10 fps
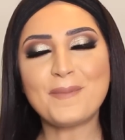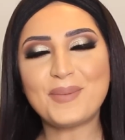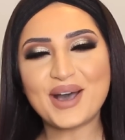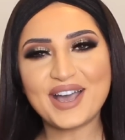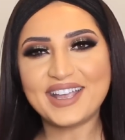
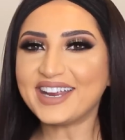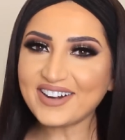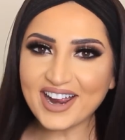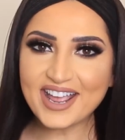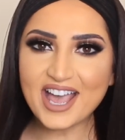But
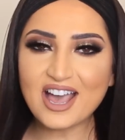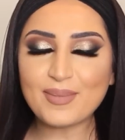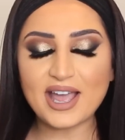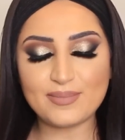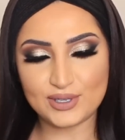here I
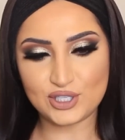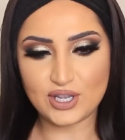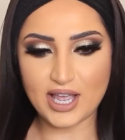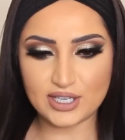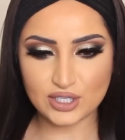am. I miss
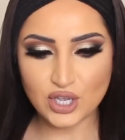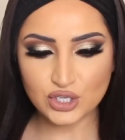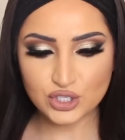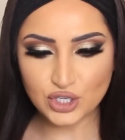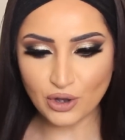you guys
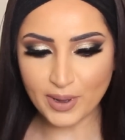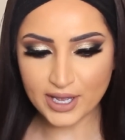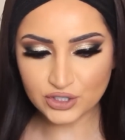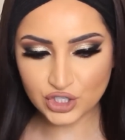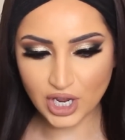so
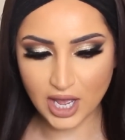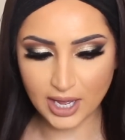much.